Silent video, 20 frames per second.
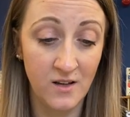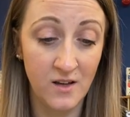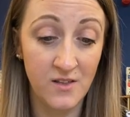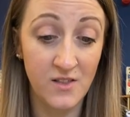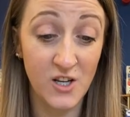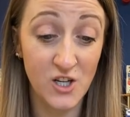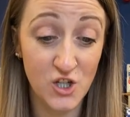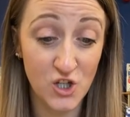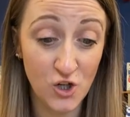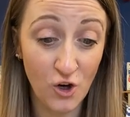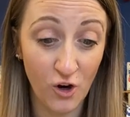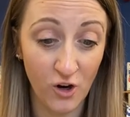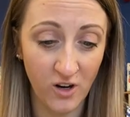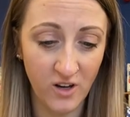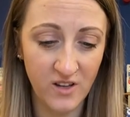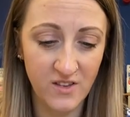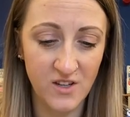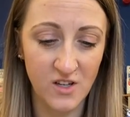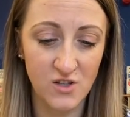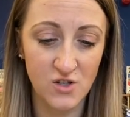The
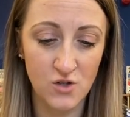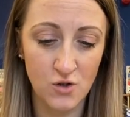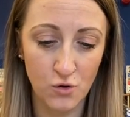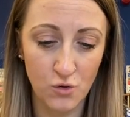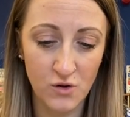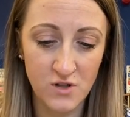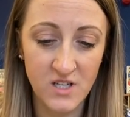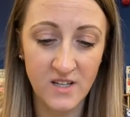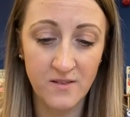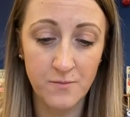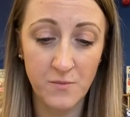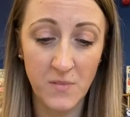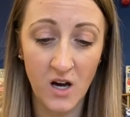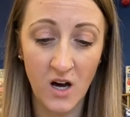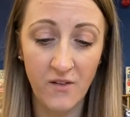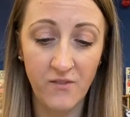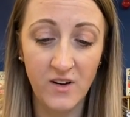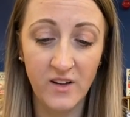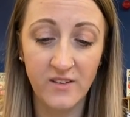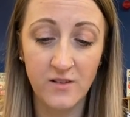shock that George's
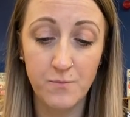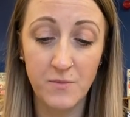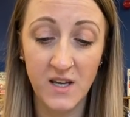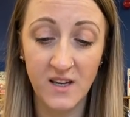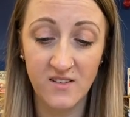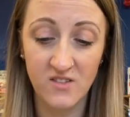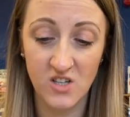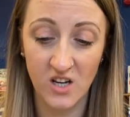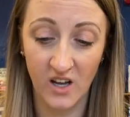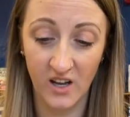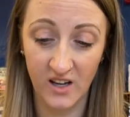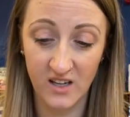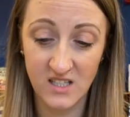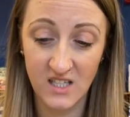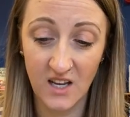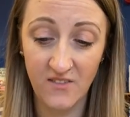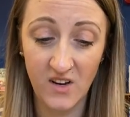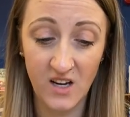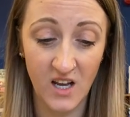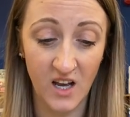marvellous mixture had
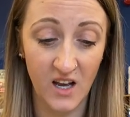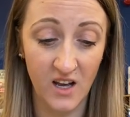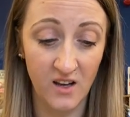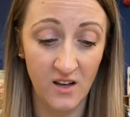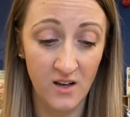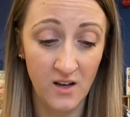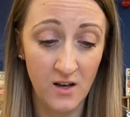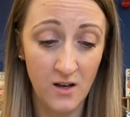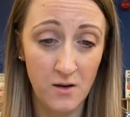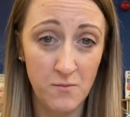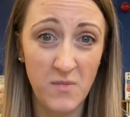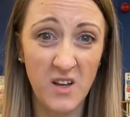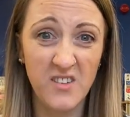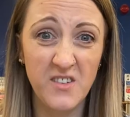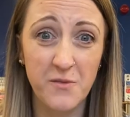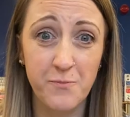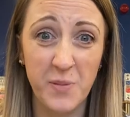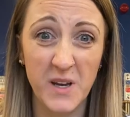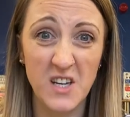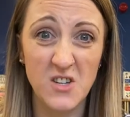given her must
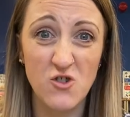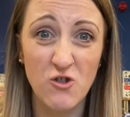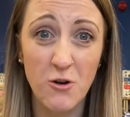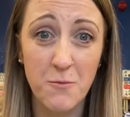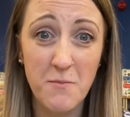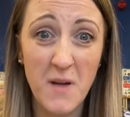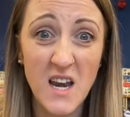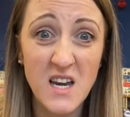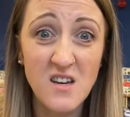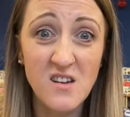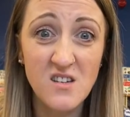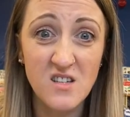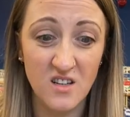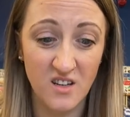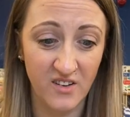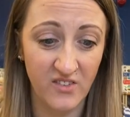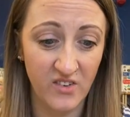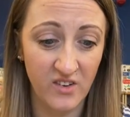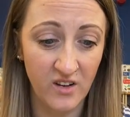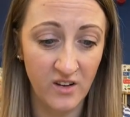have been
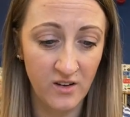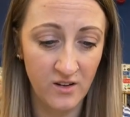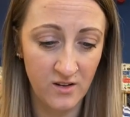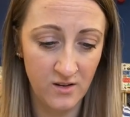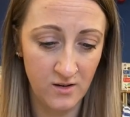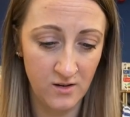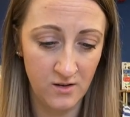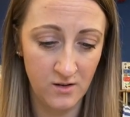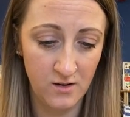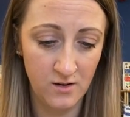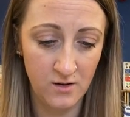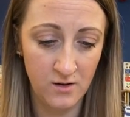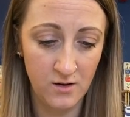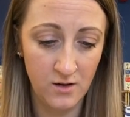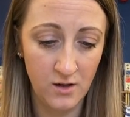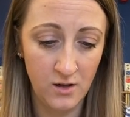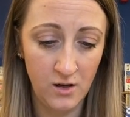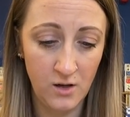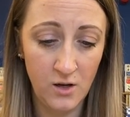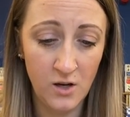tremendous.
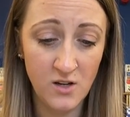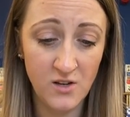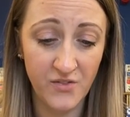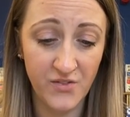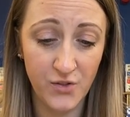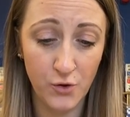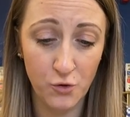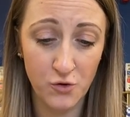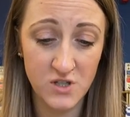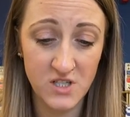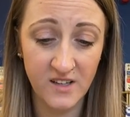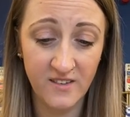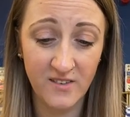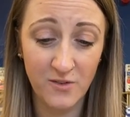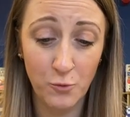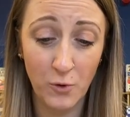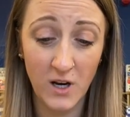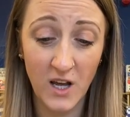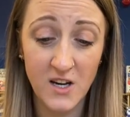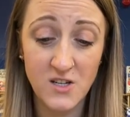You'd have thought she'd
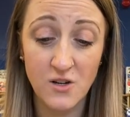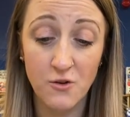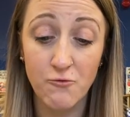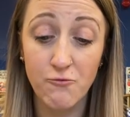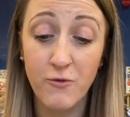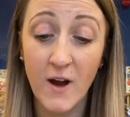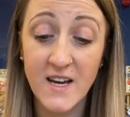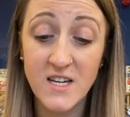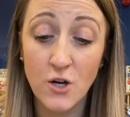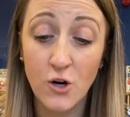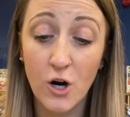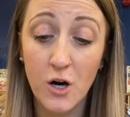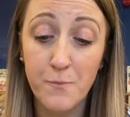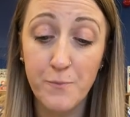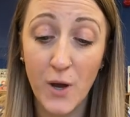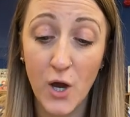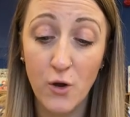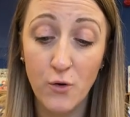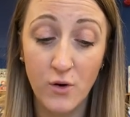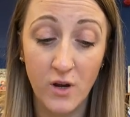swallowed a red-hot
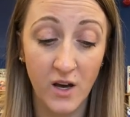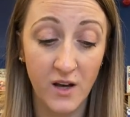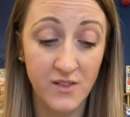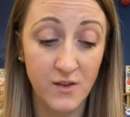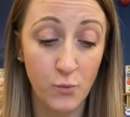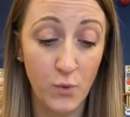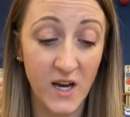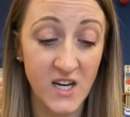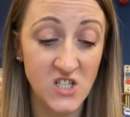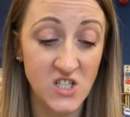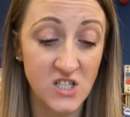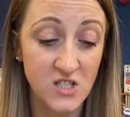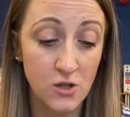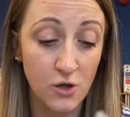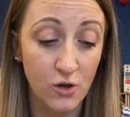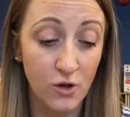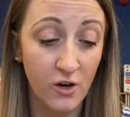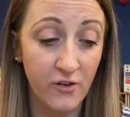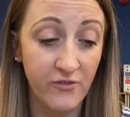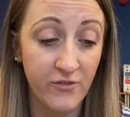poker the way she
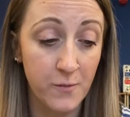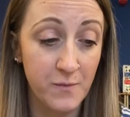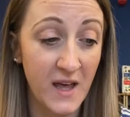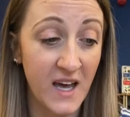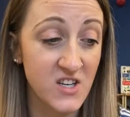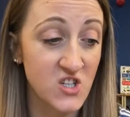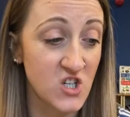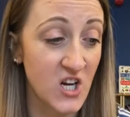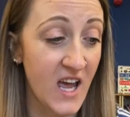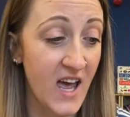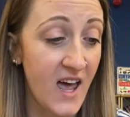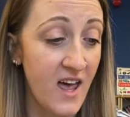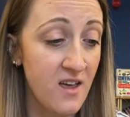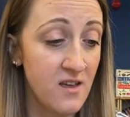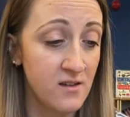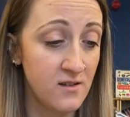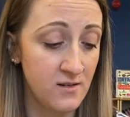took off from that chair.